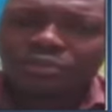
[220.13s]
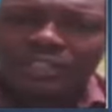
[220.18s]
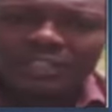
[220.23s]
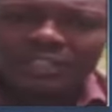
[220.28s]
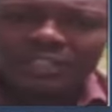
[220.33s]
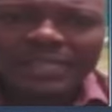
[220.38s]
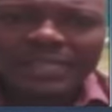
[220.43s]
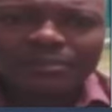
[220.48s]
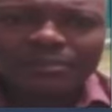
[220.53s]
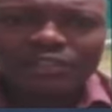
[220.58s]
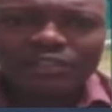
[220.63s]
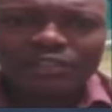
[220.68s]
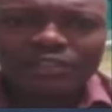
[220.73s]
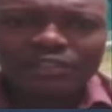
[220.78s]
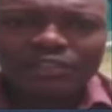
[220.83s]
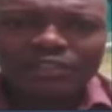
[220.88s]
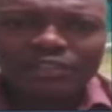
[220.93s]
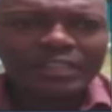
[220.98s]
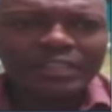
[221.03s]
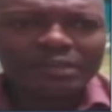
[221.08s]
I'm not sure
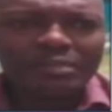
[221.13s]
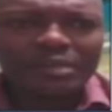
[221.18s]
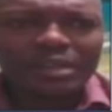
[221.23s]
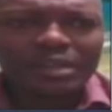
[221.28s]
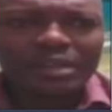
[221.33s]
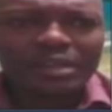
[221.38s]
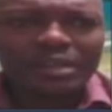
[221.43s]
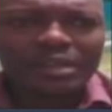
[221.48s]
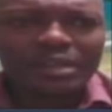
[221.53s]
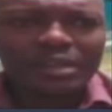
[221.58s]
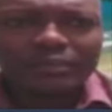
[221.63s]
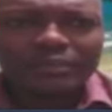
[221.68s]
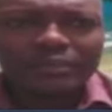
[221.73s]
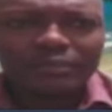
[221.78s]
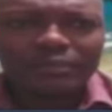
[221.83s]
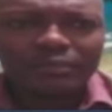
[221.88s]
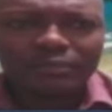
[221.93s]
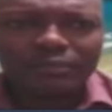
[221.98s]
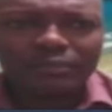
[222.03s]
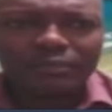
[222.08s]
if anybody
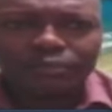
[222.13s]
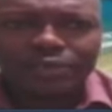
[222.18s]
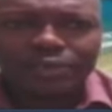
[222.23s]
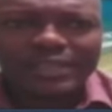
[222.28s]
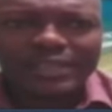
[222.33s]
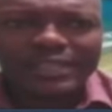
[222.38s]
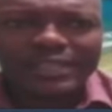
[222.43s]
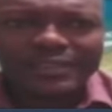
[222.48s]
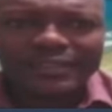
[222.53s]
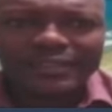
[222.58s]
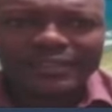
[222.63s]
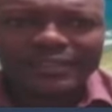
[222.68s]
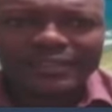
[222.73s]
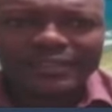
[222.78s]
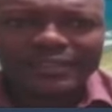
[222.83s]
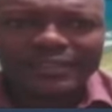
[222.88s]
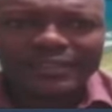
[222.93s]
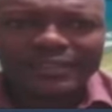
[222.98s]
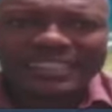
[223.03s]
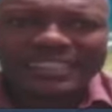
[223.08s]
really sat
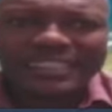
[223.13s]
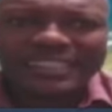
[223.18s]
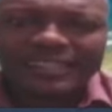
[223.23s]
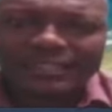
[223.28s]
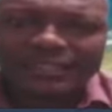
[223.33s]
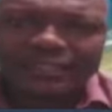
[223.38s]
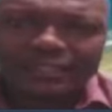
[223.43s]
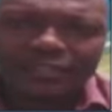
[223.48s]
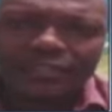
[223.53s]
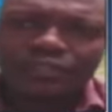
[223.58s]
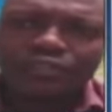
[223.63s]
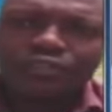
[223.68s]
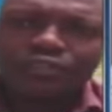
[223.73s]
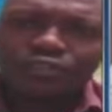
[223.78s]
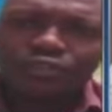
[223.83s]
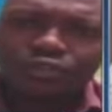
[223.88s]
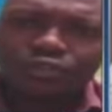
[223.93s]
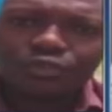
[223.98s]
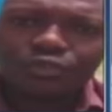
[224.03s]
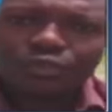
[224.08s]
and listened
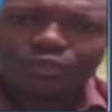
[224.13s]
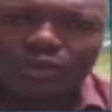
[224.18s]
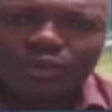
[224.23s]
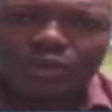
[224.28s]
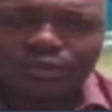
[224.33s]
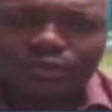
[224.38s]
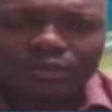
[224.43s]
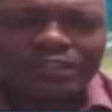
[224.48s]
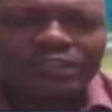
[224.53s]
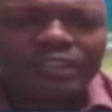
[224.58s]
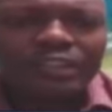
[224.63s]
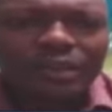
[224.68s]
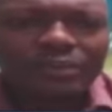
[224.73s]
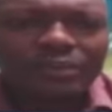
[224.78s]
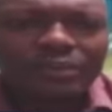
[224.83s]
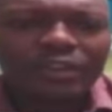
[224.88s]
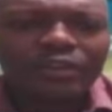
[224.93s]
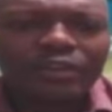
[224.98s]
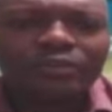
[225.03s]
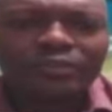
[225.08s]
to what was
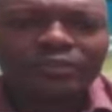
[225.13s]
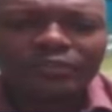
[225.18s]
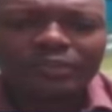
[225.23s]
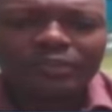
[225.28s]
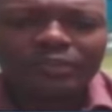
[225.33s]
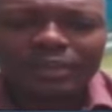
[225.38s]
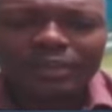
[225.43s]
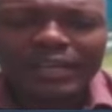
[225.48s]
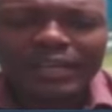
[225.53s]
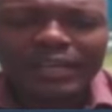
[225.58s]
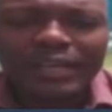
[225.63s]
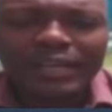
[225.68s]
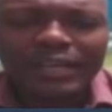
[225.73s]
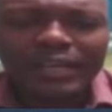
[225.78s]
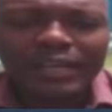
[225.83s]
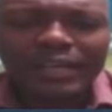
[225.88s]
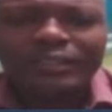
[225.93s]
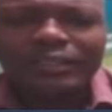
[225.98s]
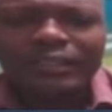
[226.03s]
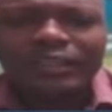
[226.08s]
coming out of the parliament.
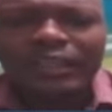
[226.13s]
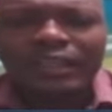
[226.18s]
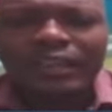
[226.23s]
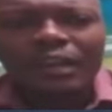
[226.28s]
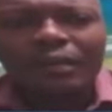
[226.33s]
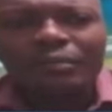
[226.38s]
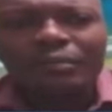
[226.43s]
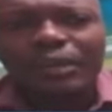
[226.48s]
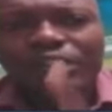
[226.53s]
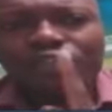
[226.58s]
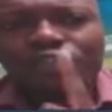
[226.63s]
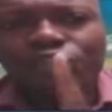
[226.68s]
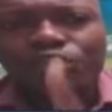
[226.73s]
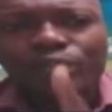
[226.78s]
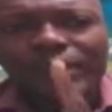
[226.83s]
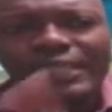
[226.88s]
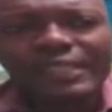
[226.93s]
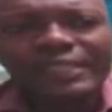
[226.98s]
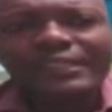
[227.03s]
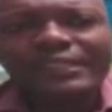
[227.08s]
But
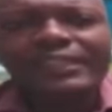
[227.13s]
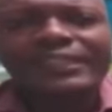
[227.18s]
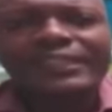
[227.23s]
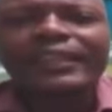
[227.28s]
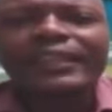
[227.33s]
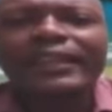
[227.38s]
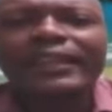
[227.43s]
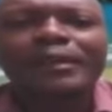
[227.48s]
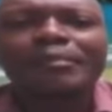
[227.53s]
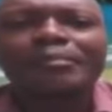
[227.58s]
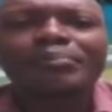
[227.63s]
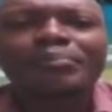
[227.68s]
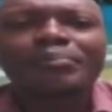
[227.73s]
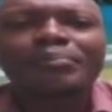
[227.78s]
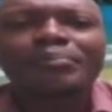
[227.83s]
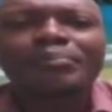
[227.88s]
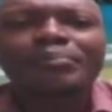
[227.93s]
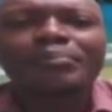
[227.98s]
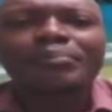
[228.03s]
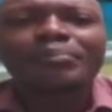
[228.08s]
UNC
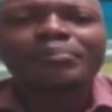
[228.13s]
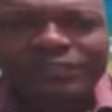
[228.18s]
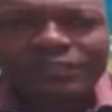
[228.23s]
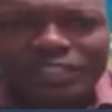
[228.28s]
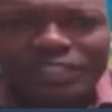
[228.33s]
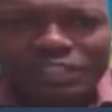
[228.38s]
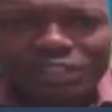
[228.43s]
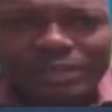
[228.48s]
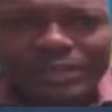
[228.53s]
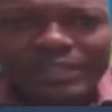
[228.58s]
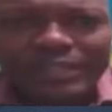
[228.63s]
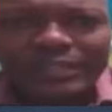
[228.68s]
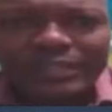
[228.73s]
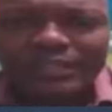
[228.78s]
MP after UNC